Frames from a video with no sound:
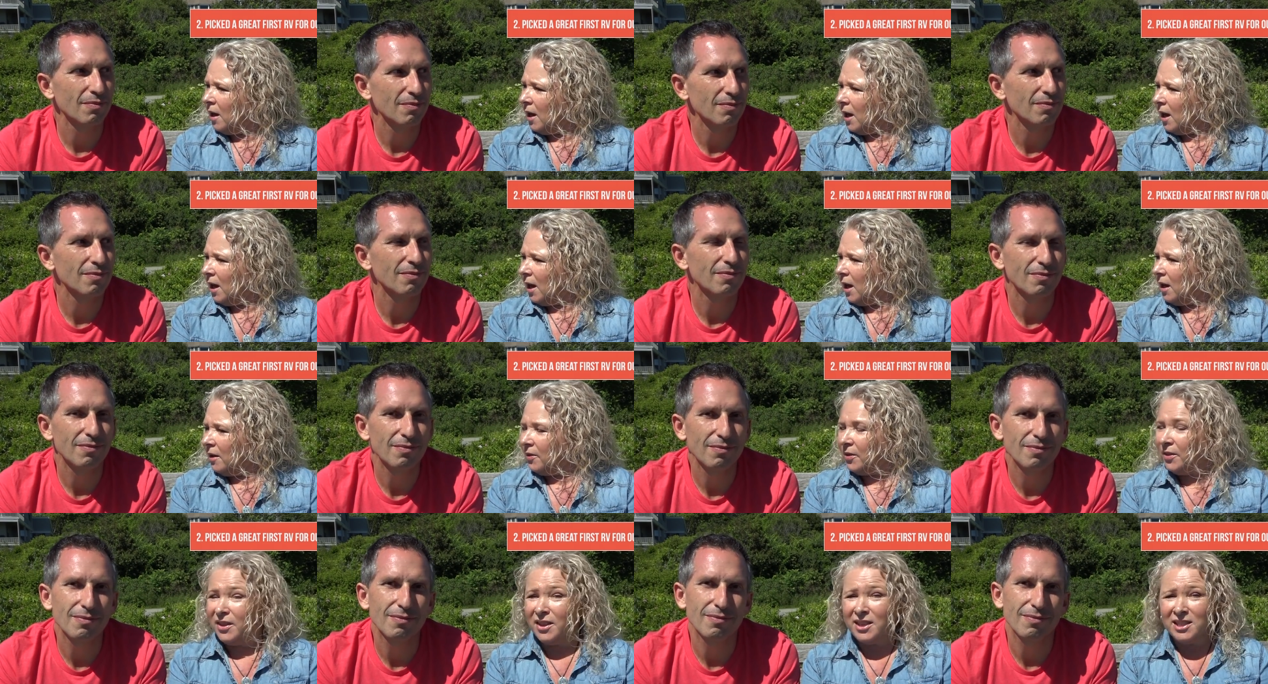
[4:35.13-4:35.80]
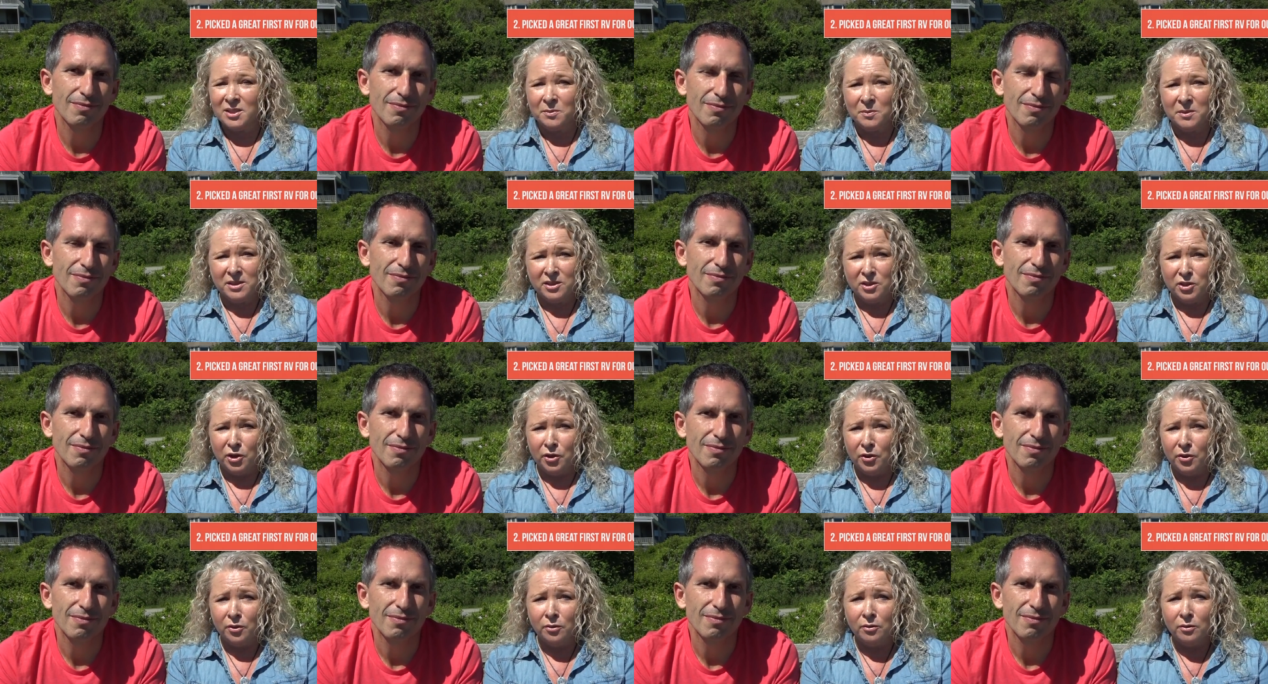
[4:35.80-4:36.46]
Speaker 1: uh, this was
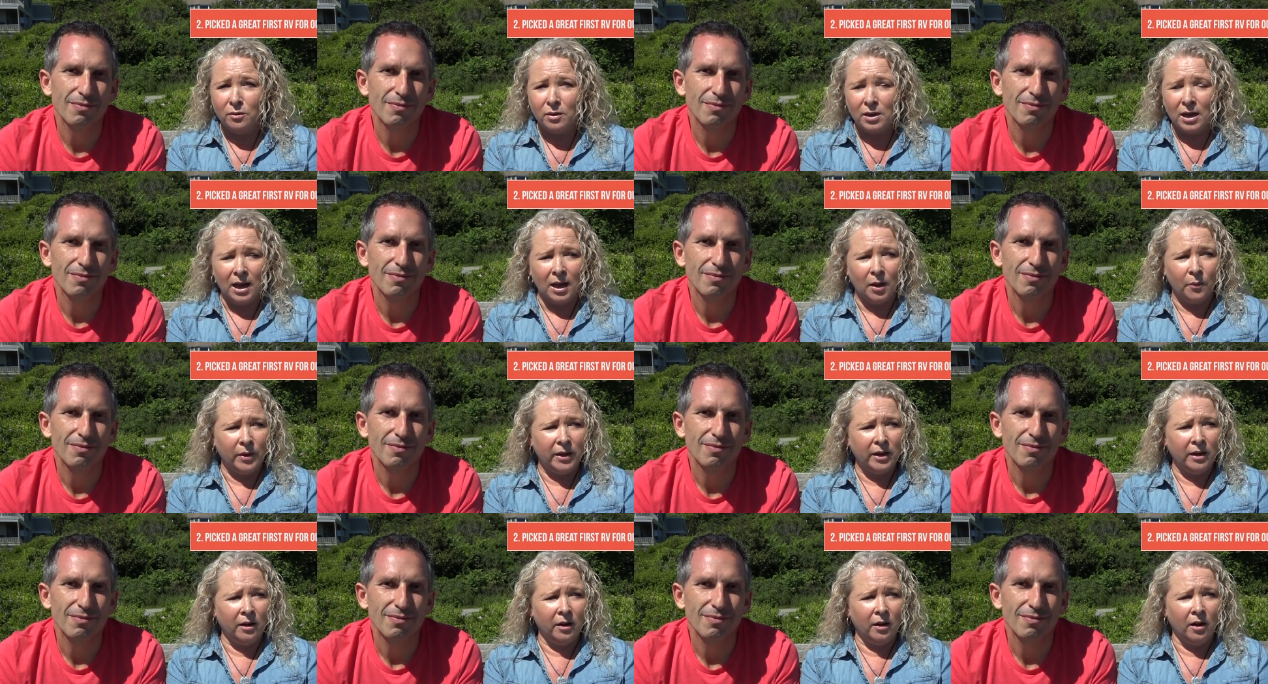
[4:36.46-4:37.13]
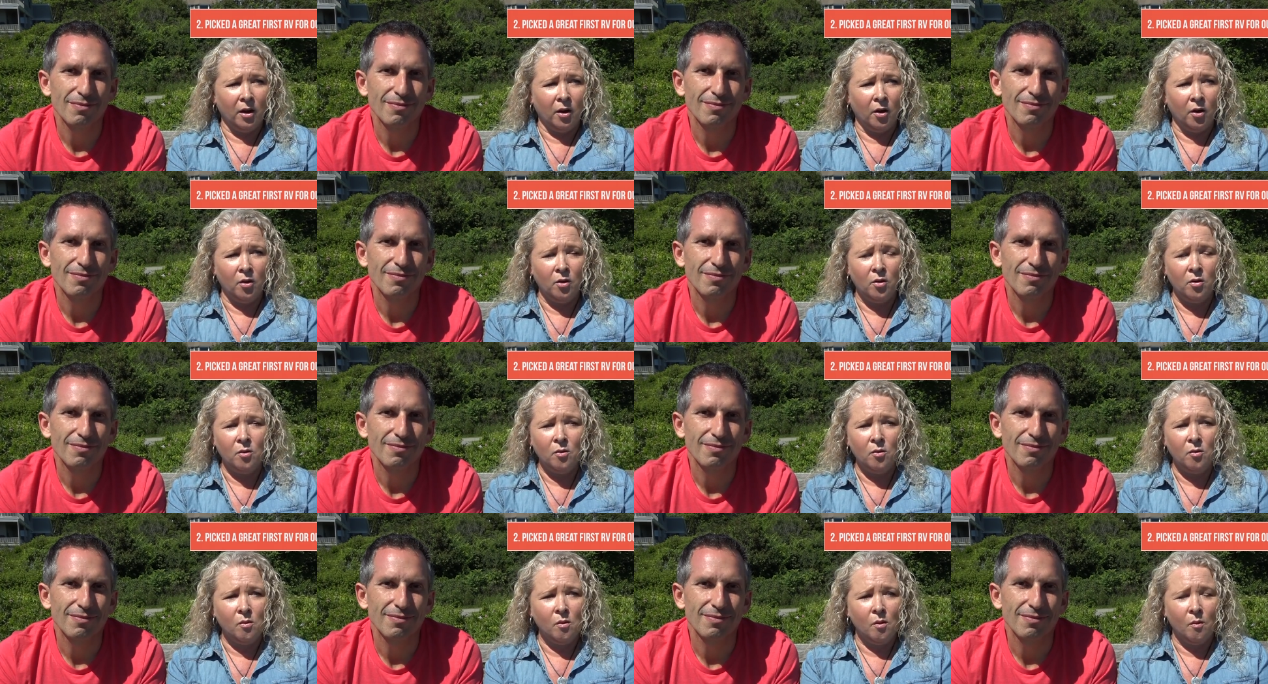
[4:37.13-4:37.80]
new. Uh, we didn't
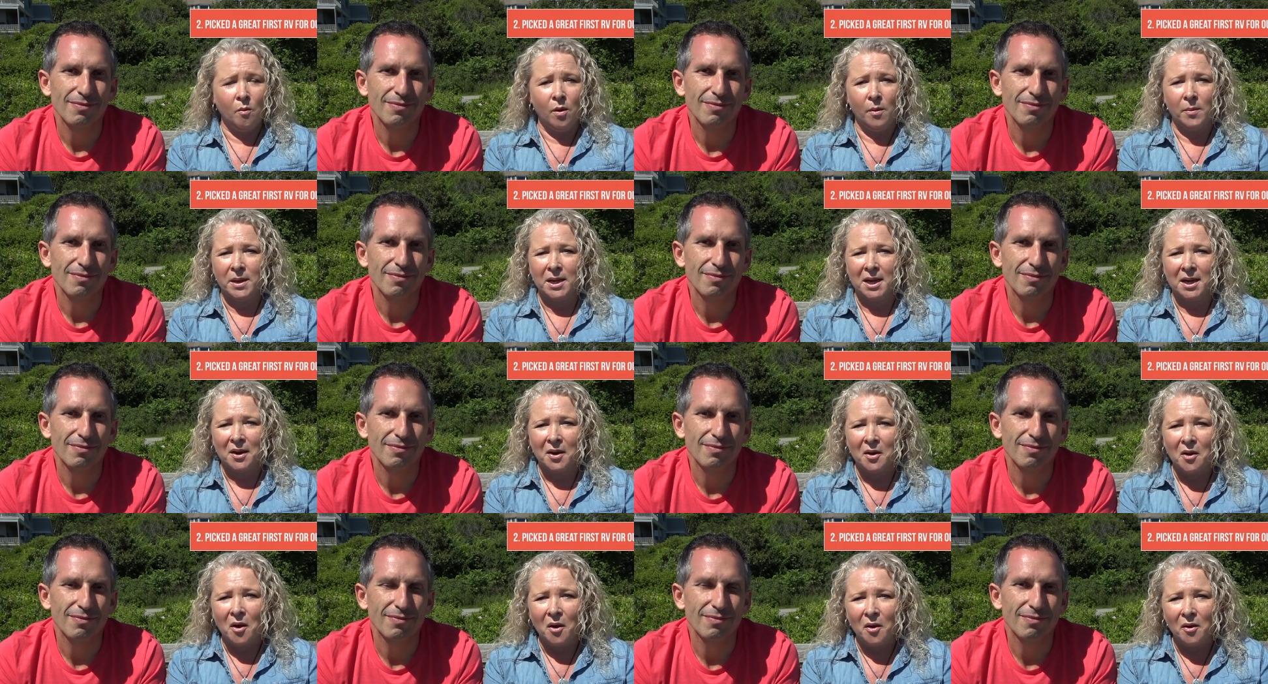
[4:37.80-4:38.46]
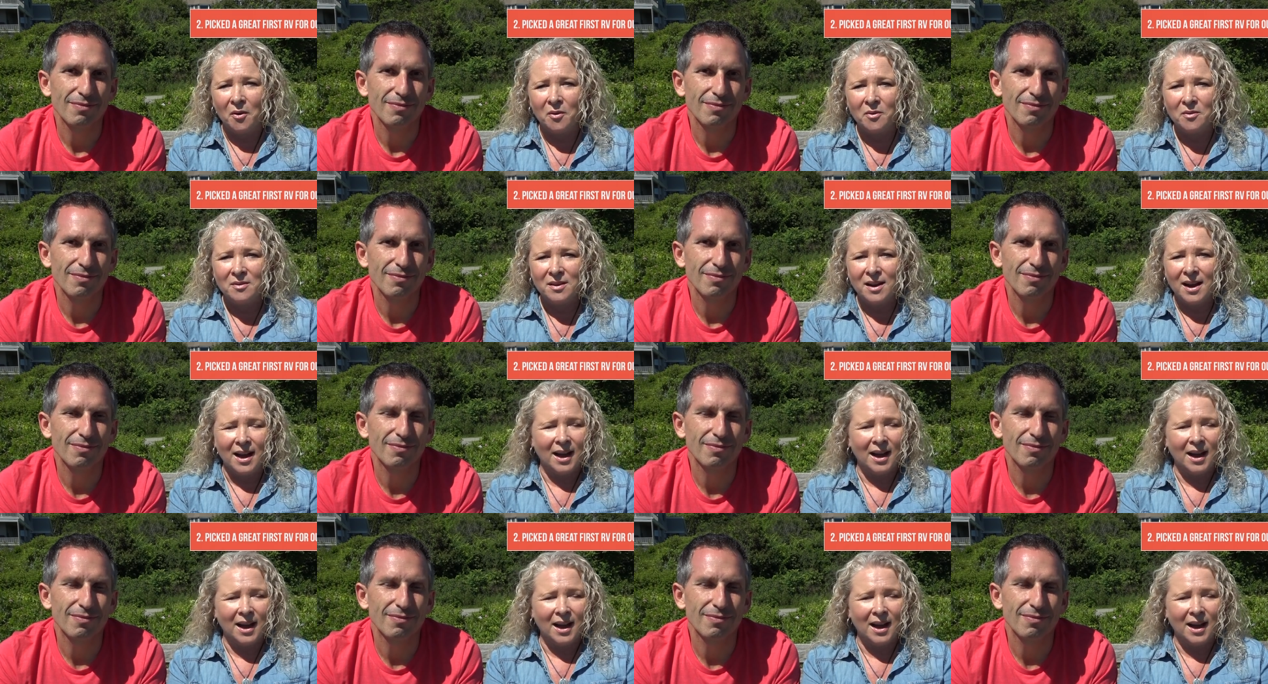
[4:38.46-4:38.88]
know what we didn't know.